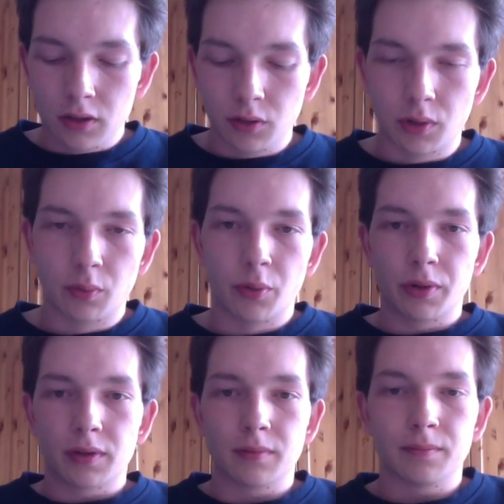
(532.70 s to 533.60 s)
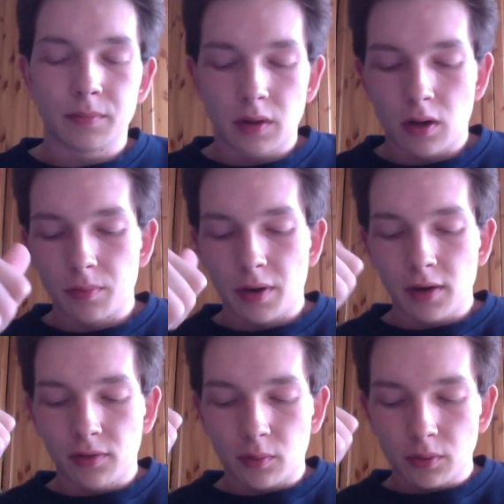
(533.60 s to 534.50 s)
you want to work on
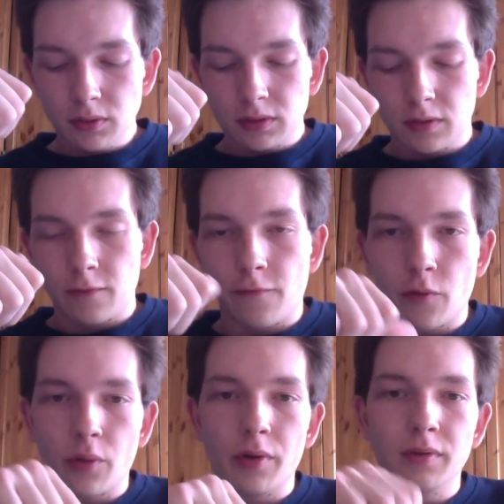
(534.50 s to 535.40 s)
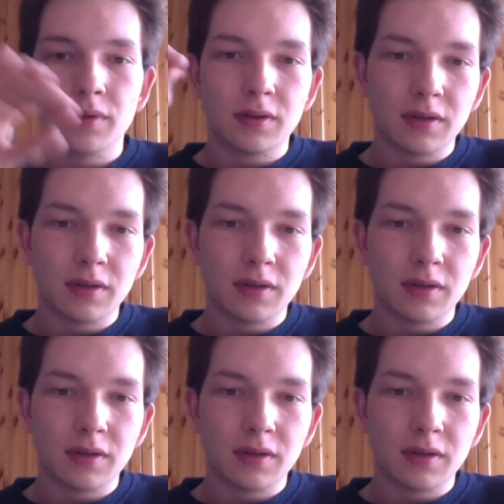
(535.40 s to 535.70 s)
body throws for